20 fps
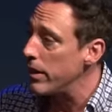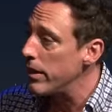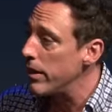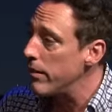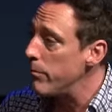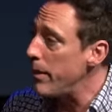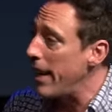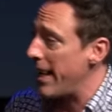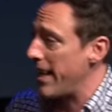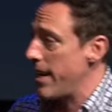
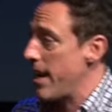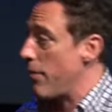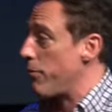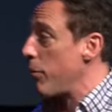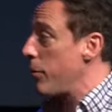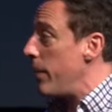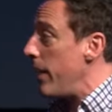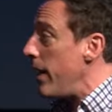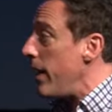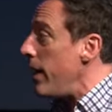May it never
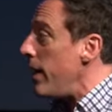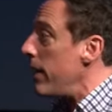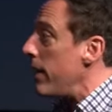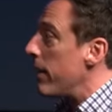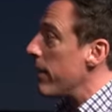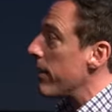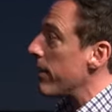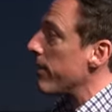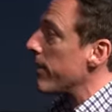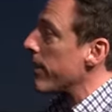be.
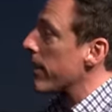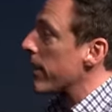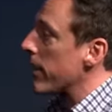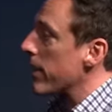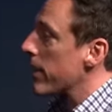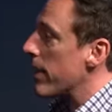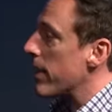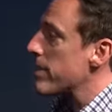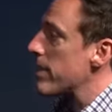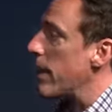
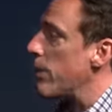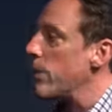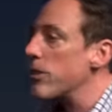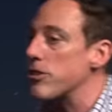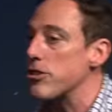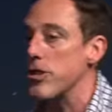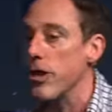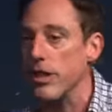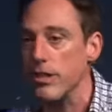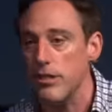That's how he
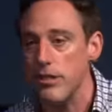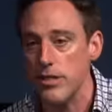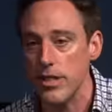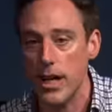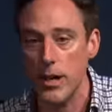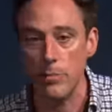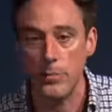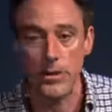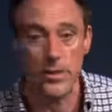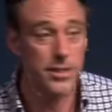starts
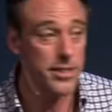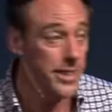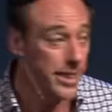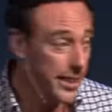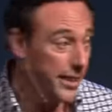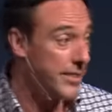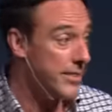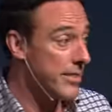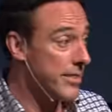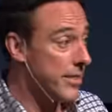chapter
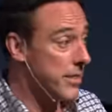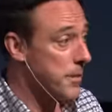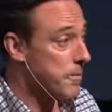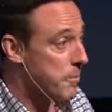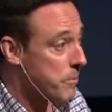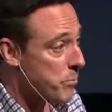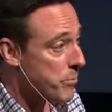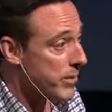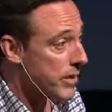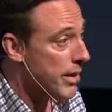six,
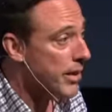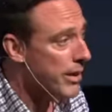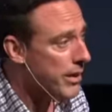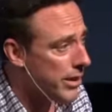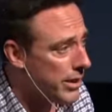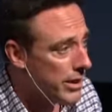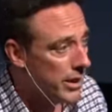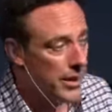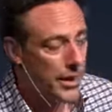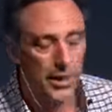
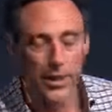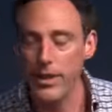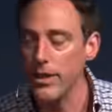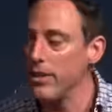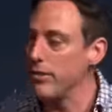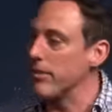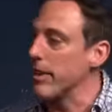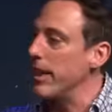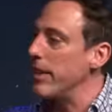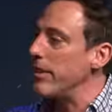
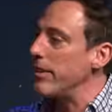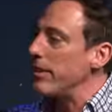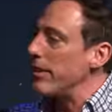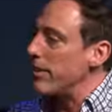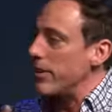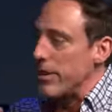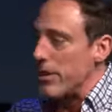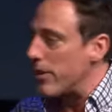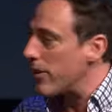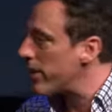right?
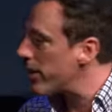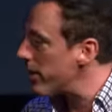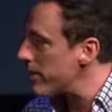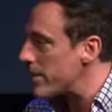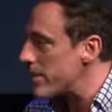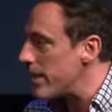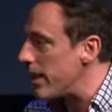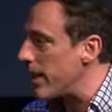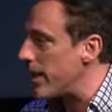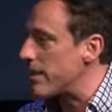They don't
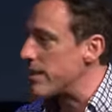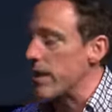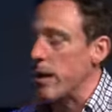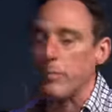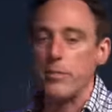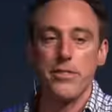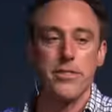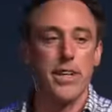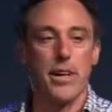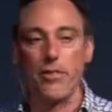understand.
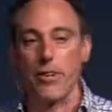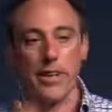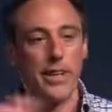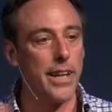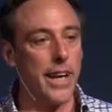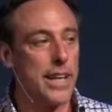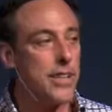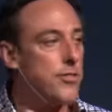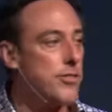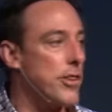Chapter seven,
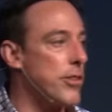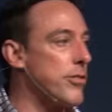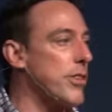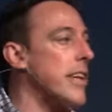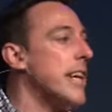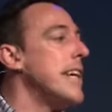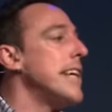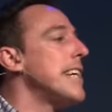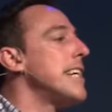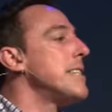not strong.
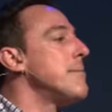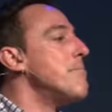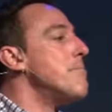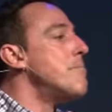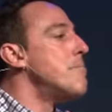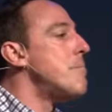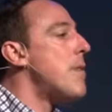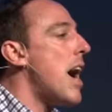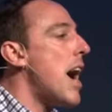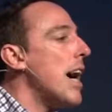He's
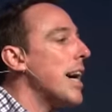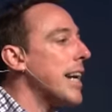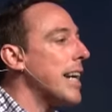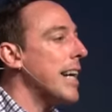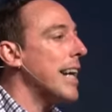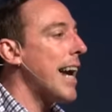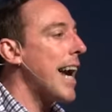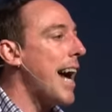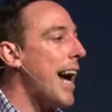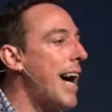
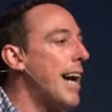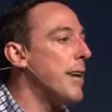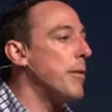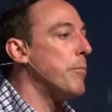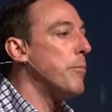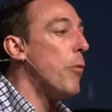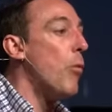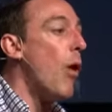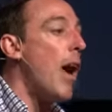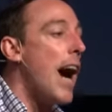mocking Adam.
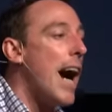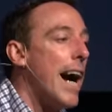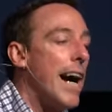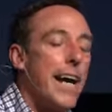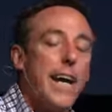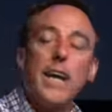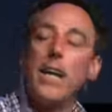Why?